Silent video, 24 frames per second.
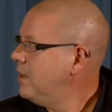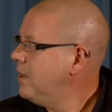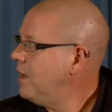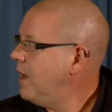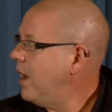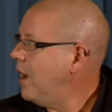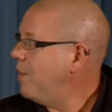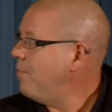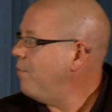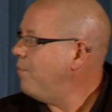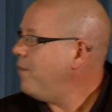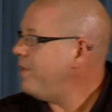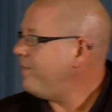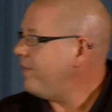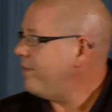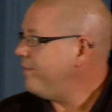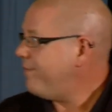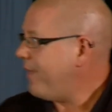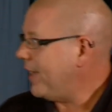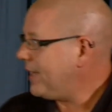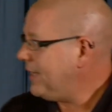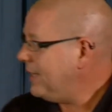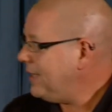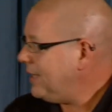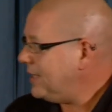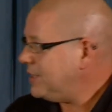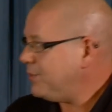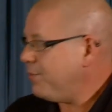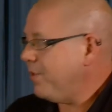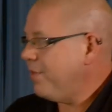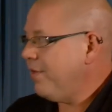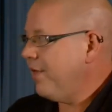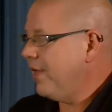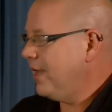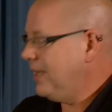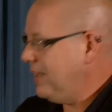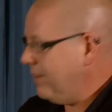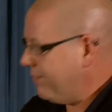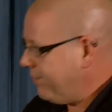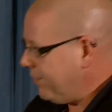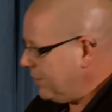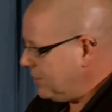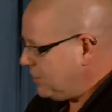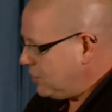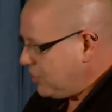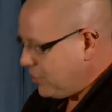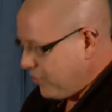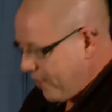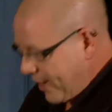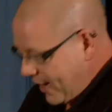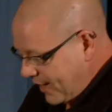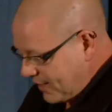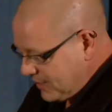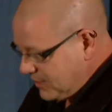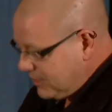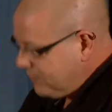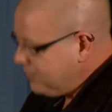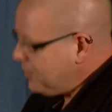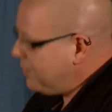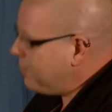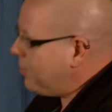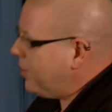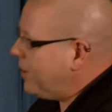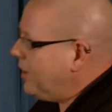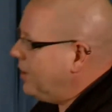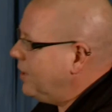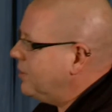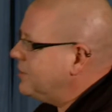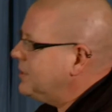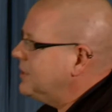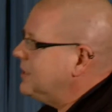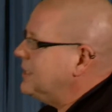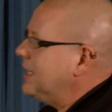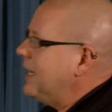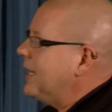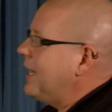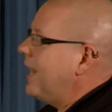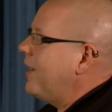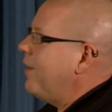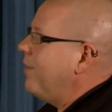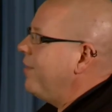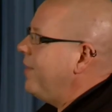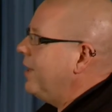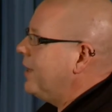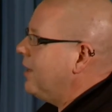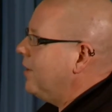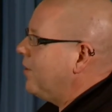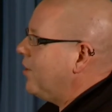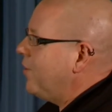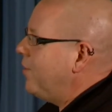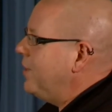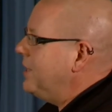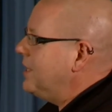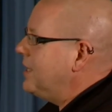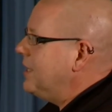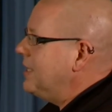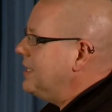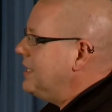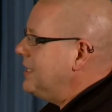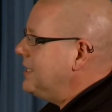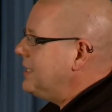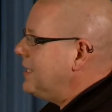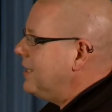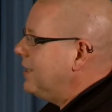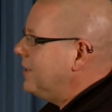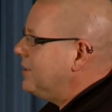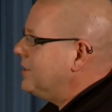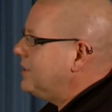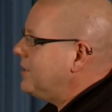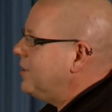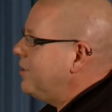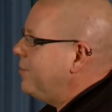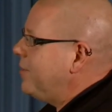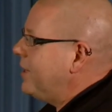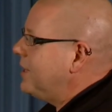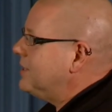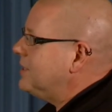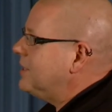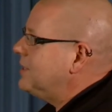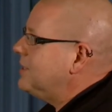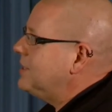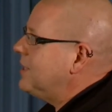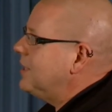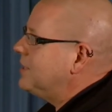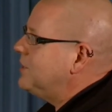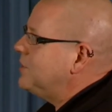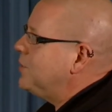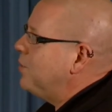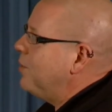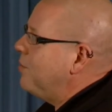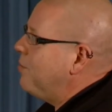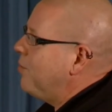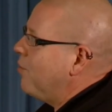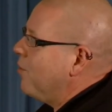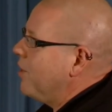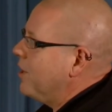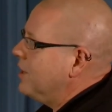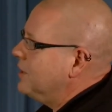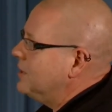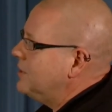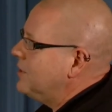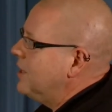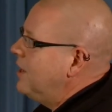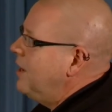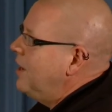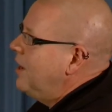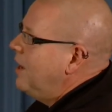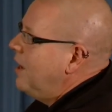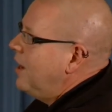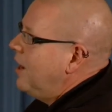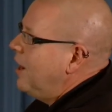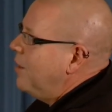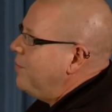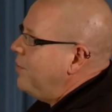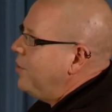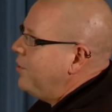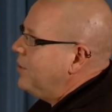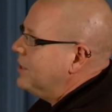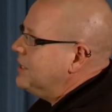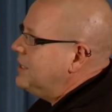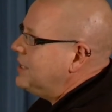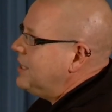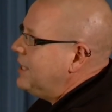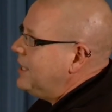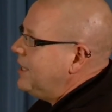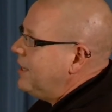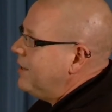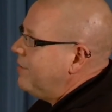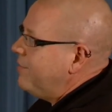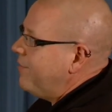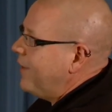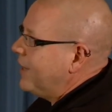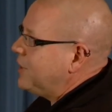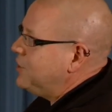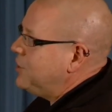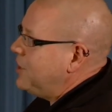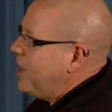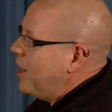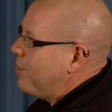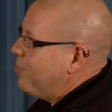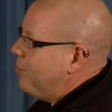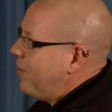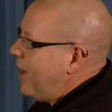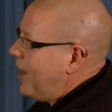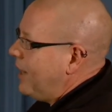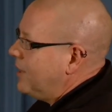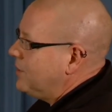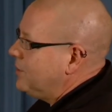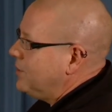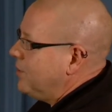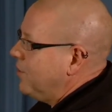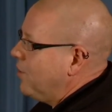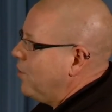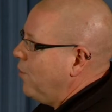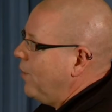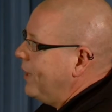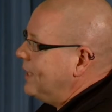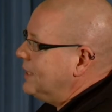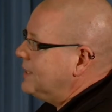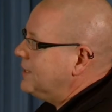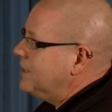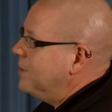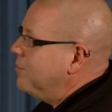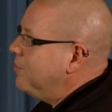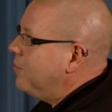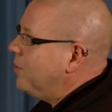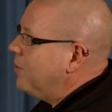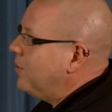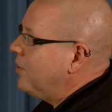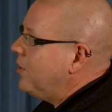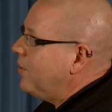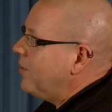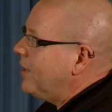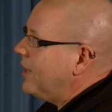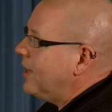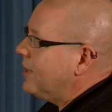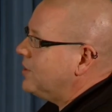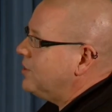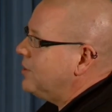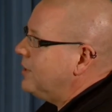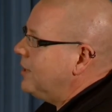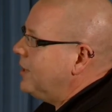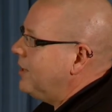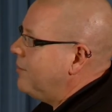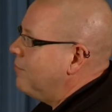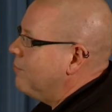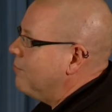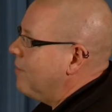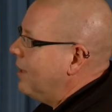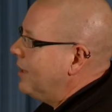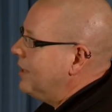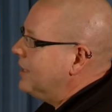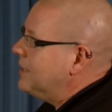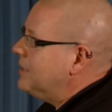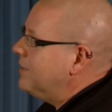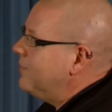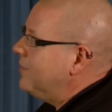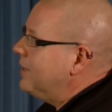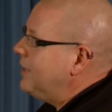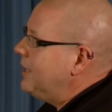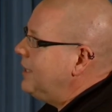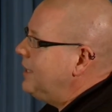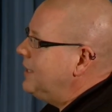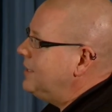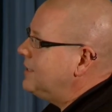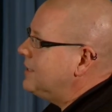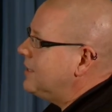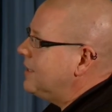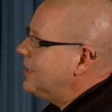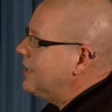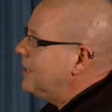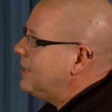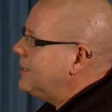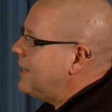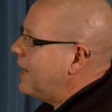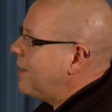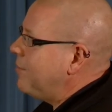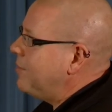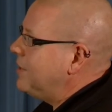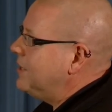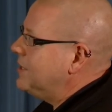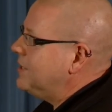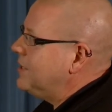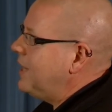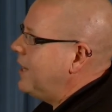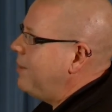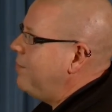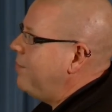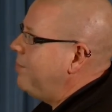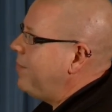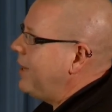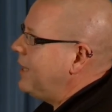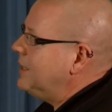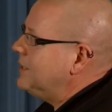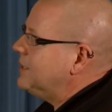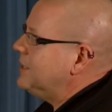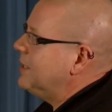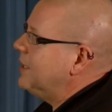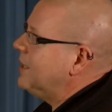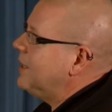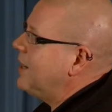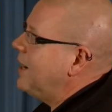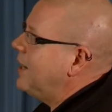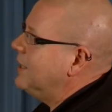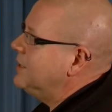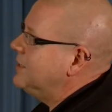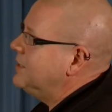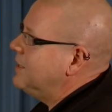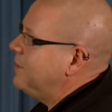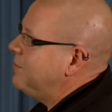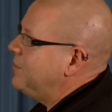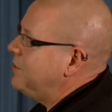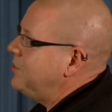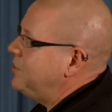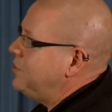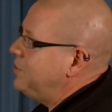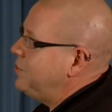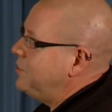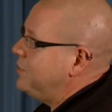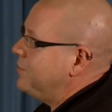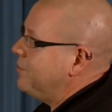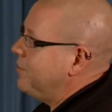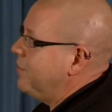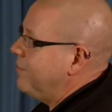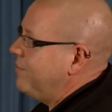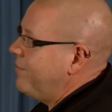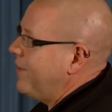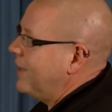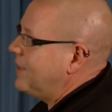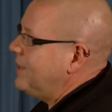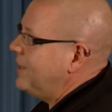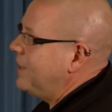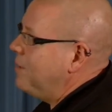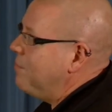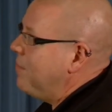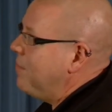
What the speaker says: We've infected these with different strains of tuberculosis. Again, I don't think I'll go into the details here because it's not so important. You can see the infection apparatus. They're quite simple. You can actually relatively easily adapt the same basic concept that you use for infecting